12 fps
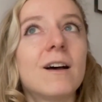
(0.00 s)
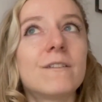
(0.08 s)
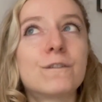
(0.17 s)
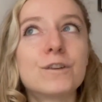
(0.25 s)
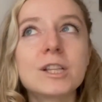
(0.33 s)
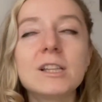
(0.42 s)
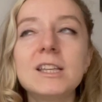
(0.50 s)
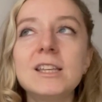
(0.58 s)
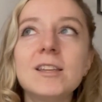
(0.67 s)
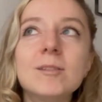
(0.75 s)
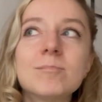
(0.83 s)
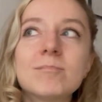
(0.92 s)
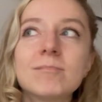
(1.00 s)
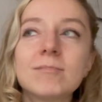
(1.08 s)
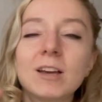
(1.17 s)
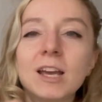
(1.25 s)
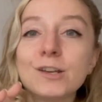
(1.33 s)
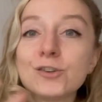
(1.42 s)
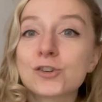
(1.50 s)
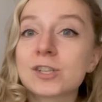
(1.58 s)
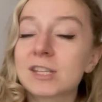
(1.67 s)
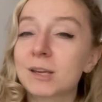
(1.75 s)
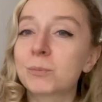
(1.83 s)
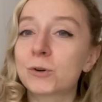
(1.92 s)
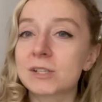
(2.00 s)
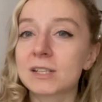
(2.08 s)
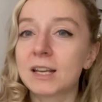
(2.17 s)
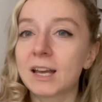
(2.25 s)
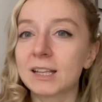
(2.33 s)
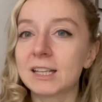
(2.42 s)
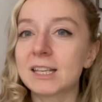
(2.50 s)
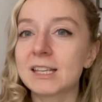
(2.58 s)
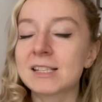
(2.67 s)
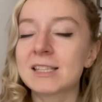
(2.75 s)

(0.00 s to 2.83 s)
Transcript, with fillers: really interesting personalities.